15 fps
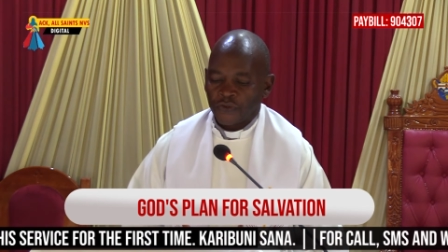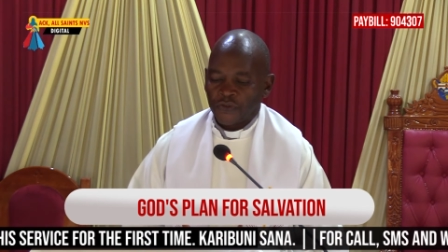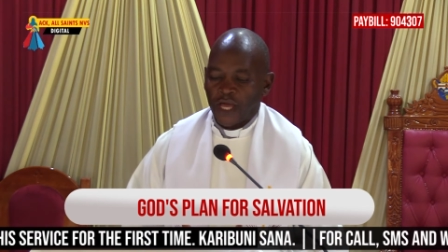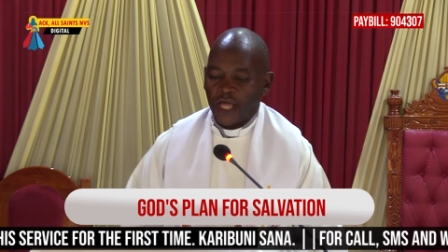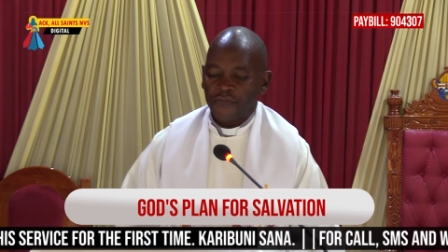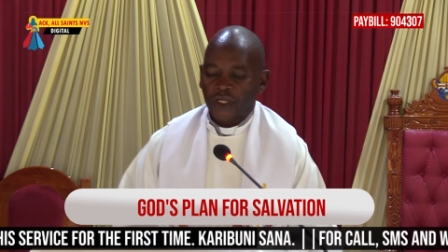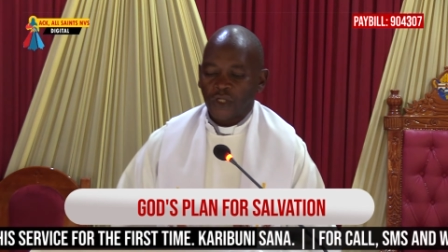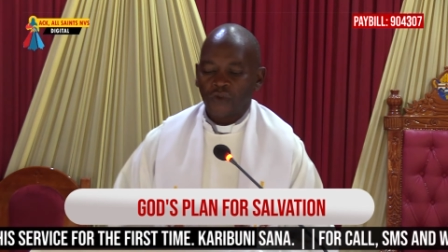
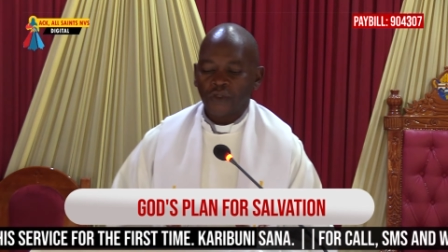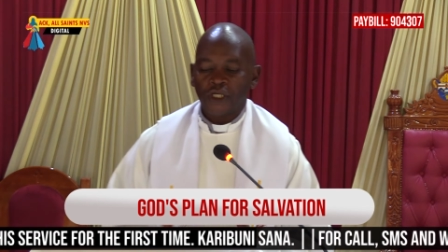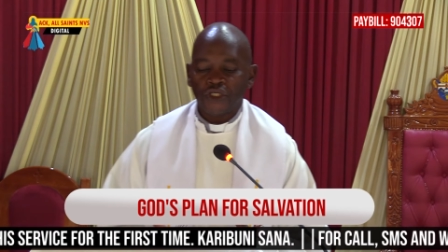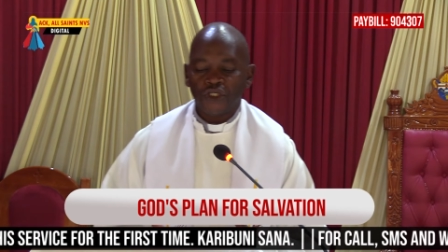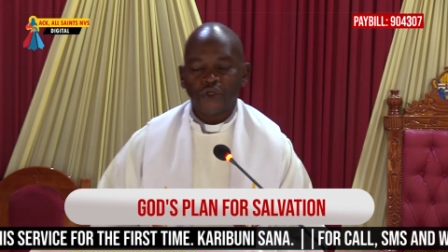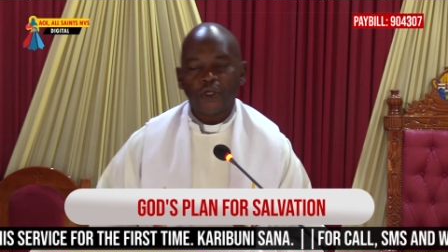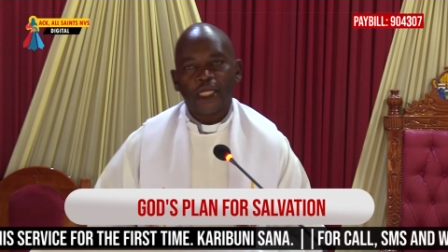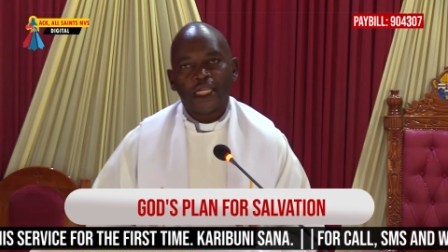that they could
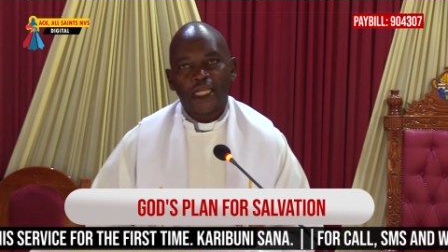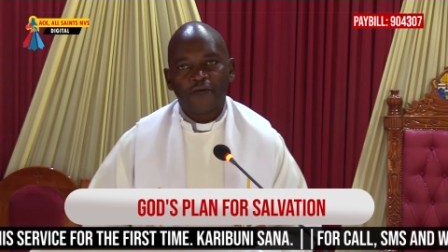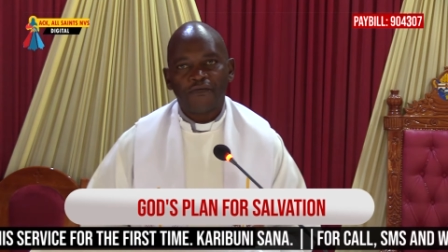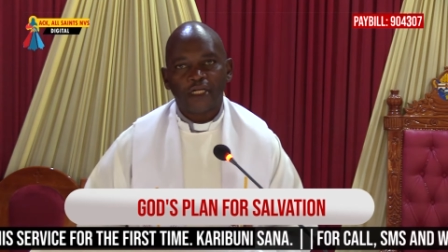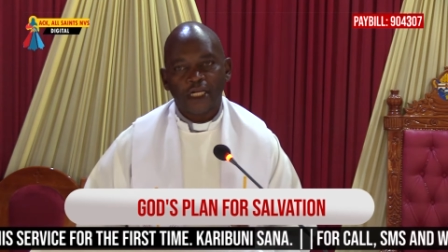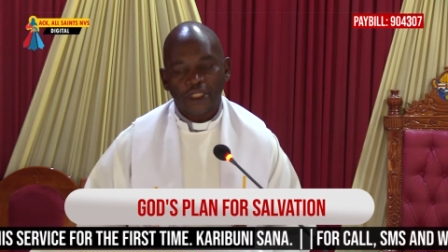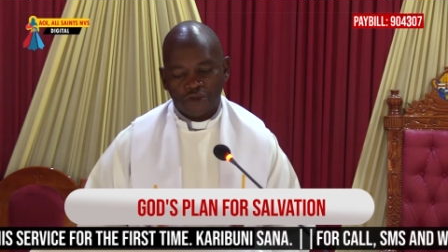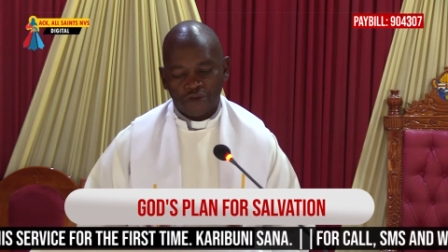enjoy a
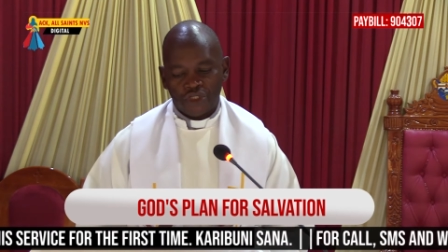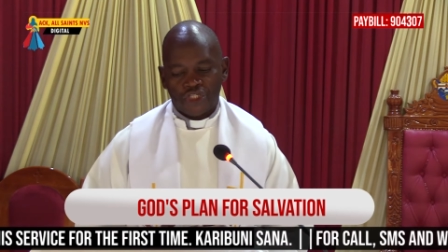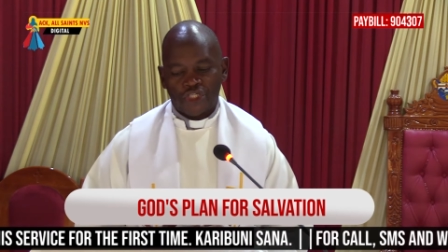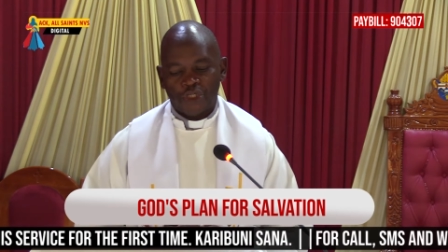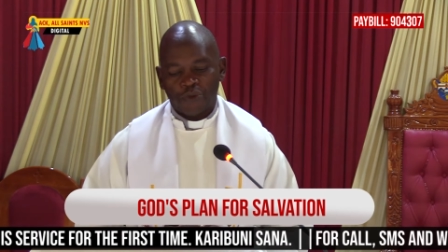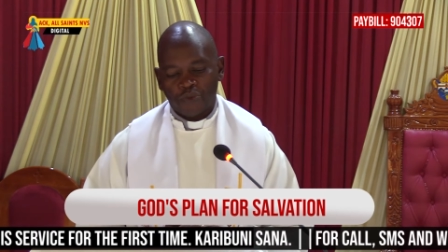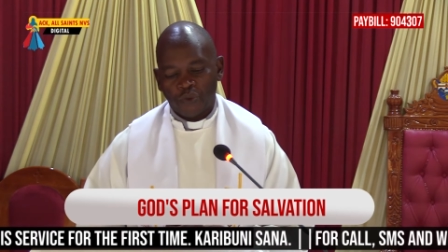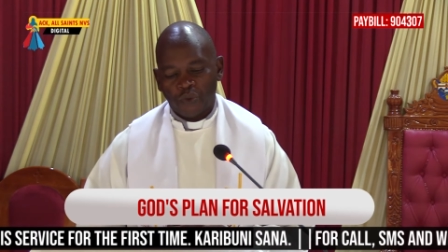loving
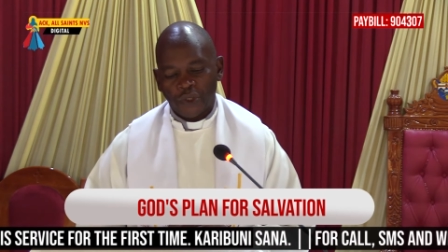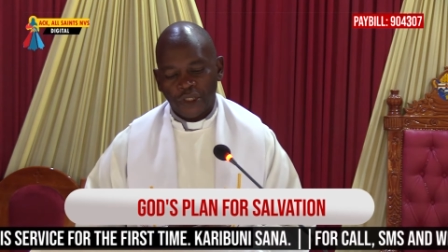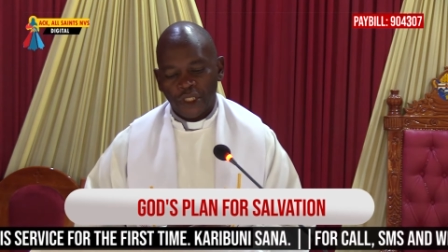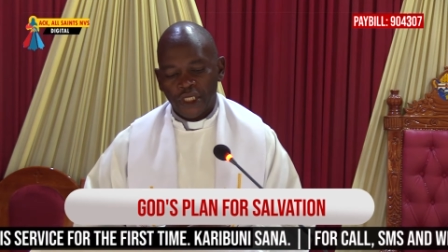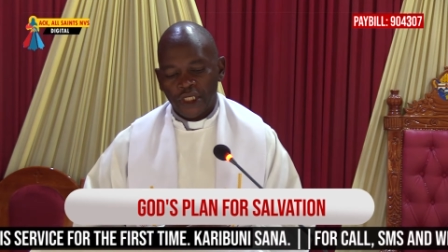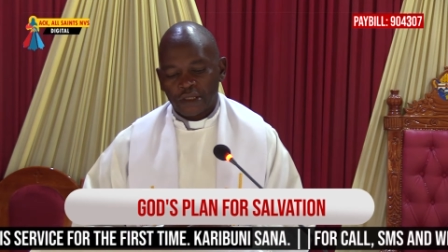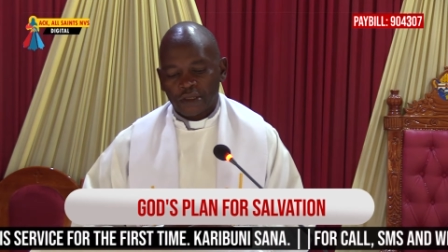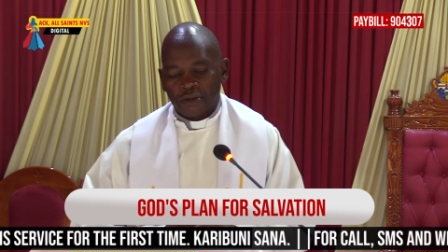relationship with
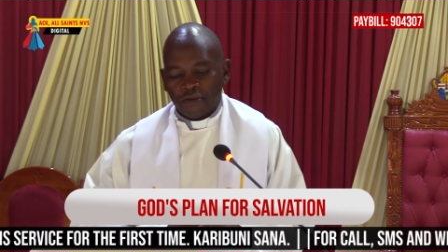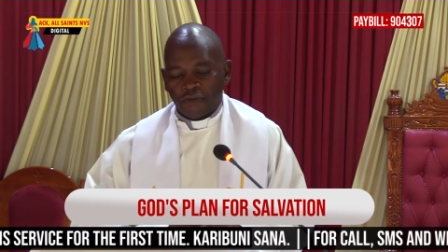him